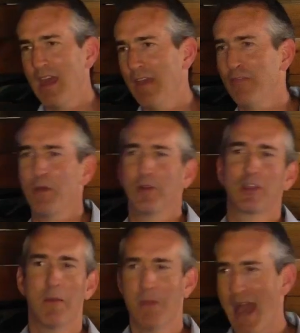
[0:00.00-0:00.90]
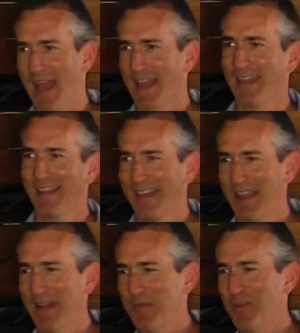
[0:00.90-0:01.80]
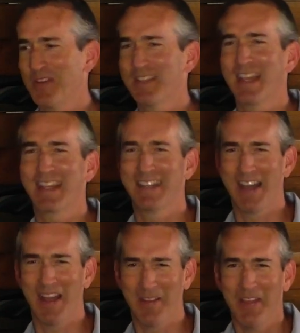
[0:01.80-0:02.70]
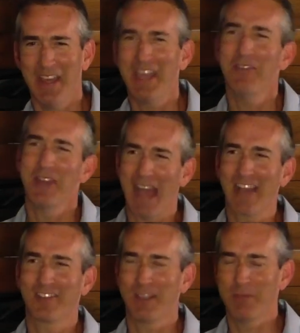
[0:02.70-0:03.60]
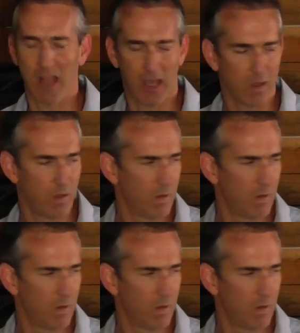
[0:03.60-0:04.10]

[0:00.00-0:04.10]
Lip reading: if they would come back. And for a second time, he would actually be like,